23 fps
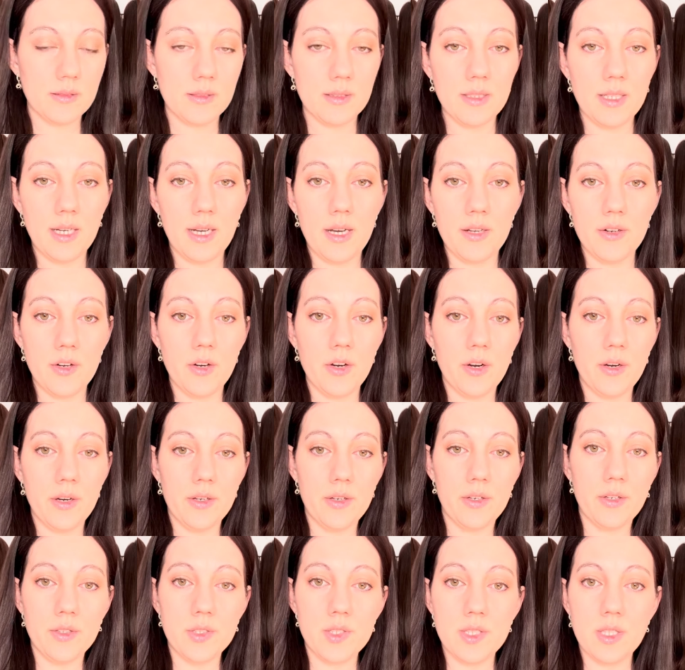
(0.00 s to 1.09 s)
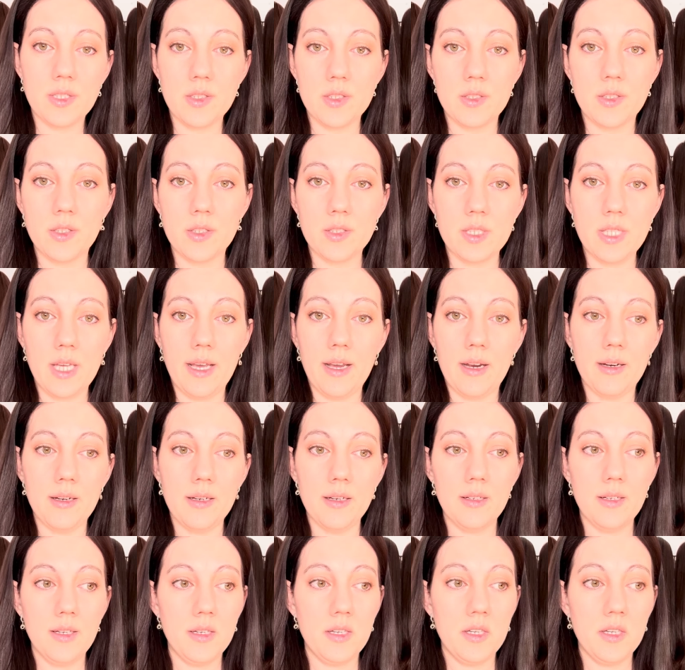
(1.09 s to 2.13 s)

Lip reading: cut her and her sister's hair,